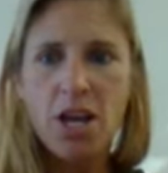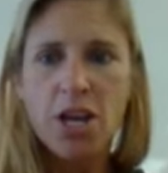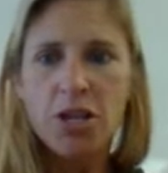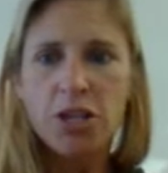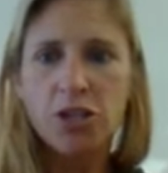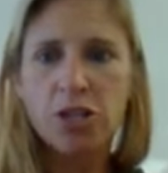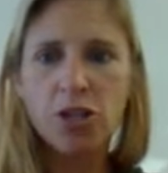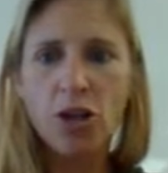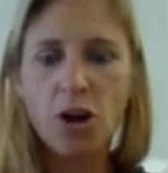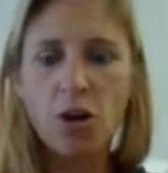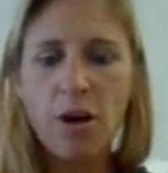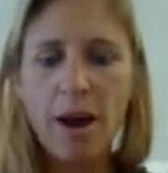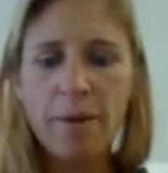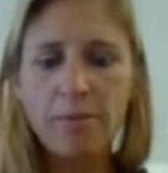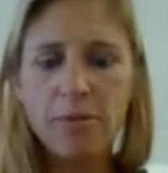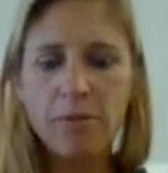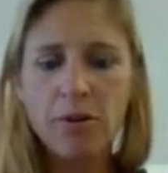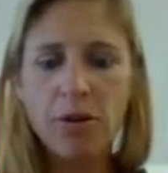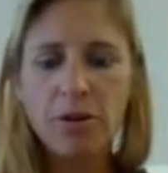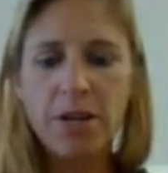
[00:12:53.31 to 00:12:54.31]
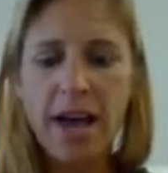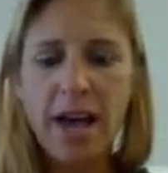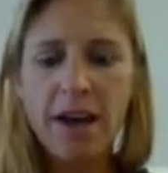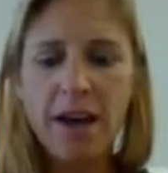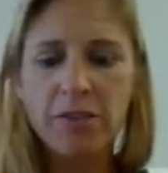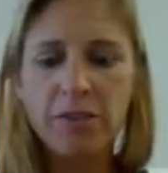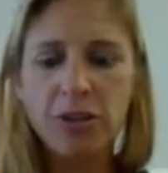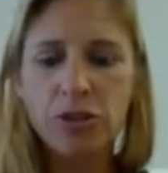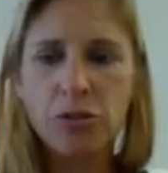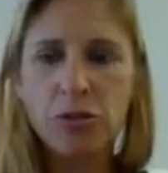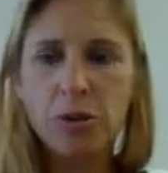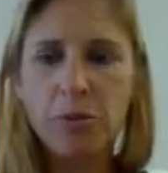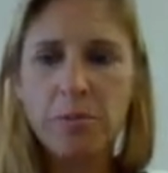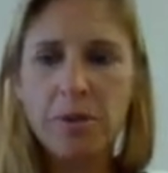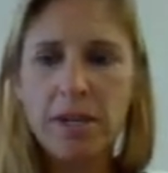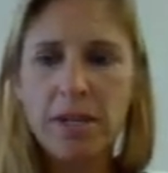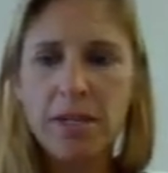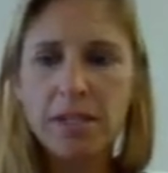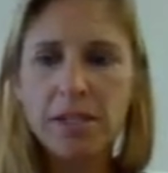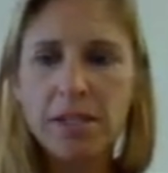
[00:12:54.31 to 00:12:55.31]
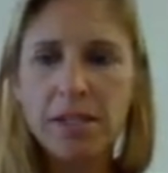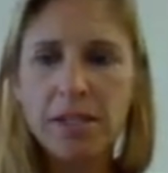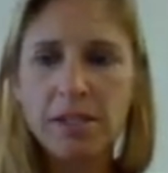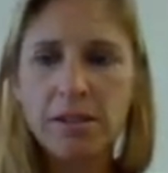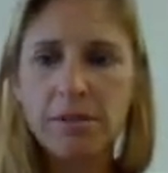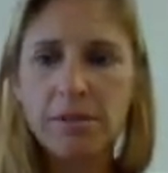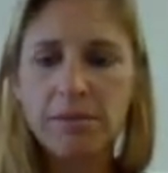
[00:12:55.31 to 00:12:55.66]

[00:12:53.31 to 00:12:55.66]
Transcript: So I'm going to have a short piece.